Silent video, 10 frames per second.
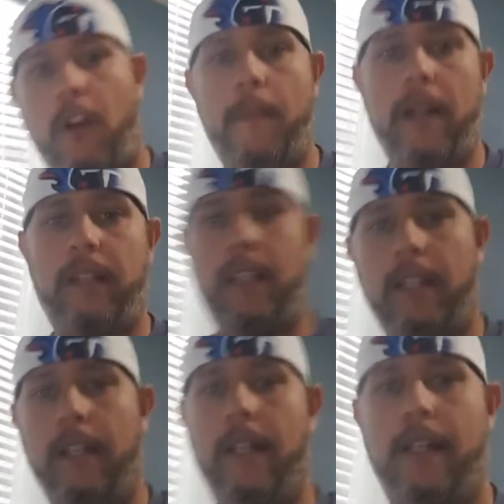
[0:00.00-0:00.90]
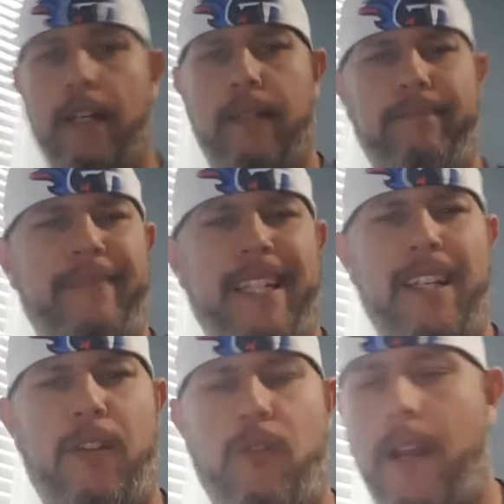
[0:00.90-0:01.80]
about the kind
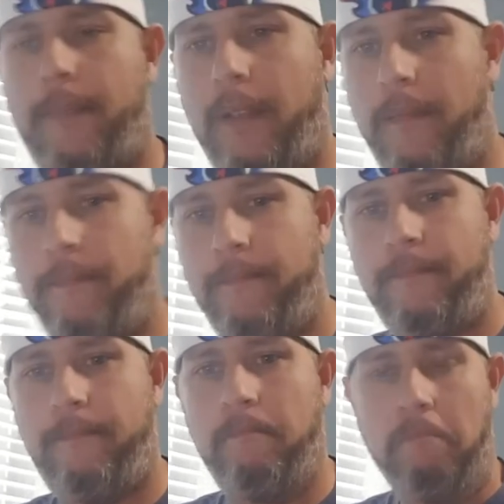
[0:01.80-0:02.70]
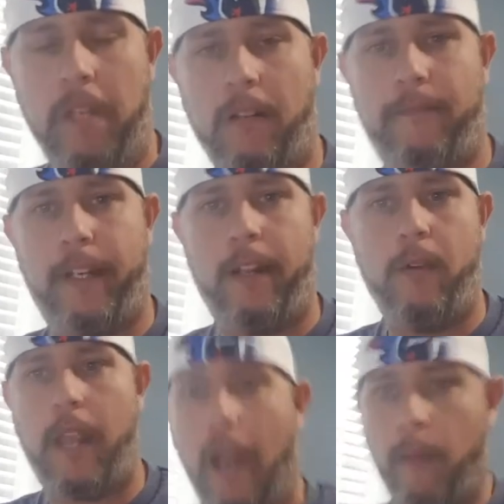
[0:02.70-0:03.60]
of crappy,
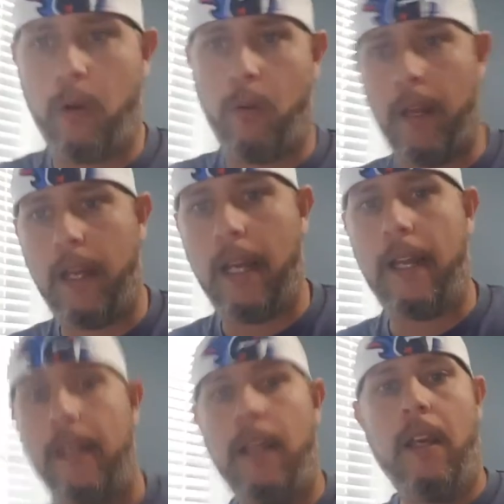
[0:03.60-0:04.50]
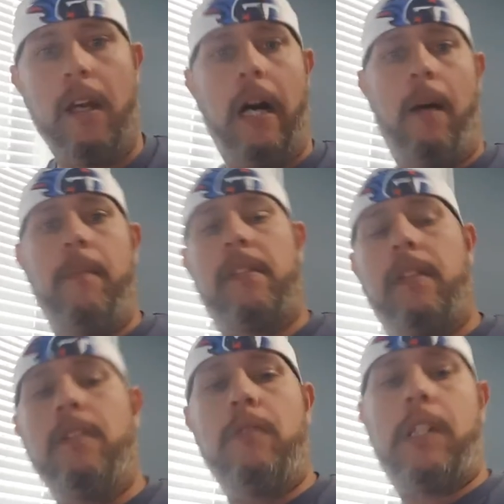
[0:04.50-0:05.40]
video camera or whatnot. It's a
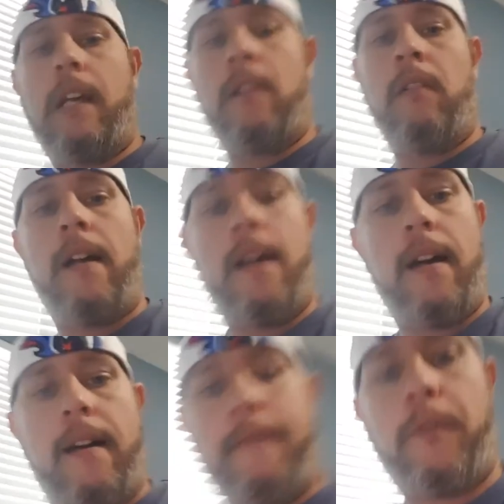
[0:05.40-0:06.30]
new channel I've